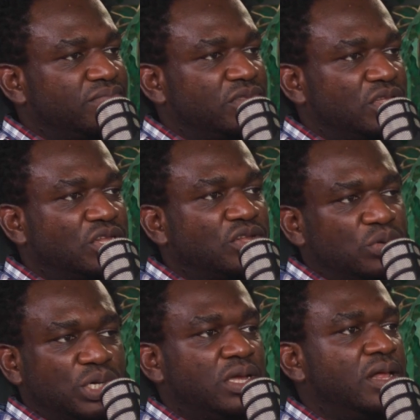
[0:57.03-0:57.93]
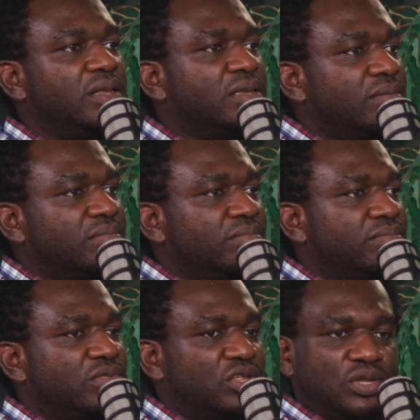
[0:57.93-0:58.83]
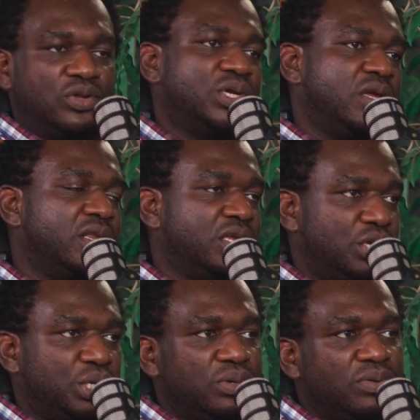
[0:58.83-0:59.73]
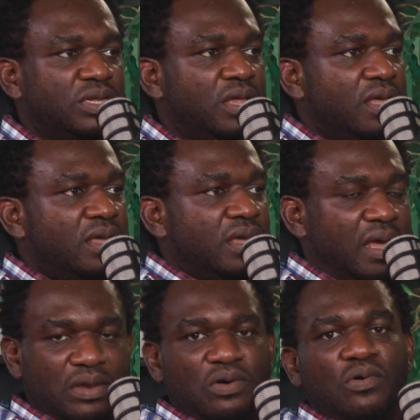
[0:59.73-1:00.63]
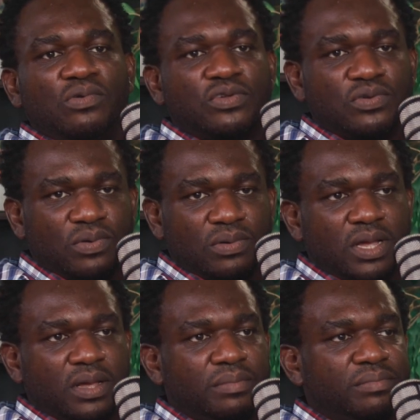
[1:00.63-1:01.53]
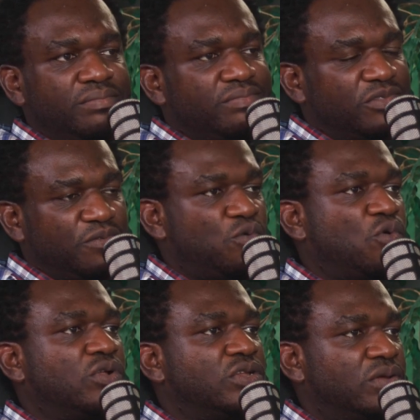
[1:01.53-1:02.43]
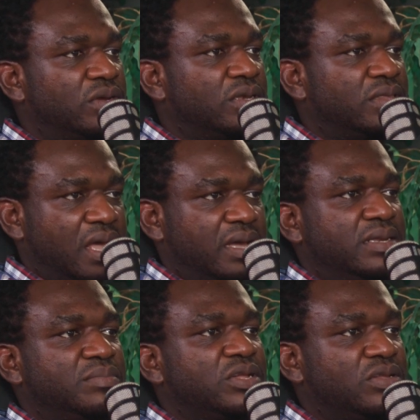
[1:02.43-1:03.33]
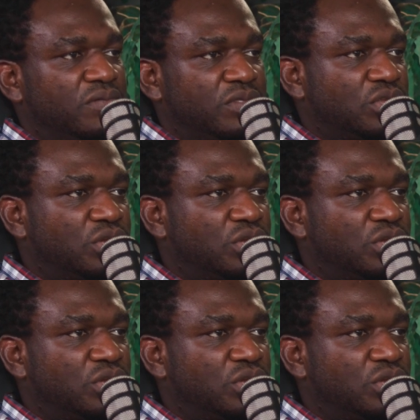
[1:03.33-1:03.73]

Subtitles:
the social the social issues and also the focus on the academics of the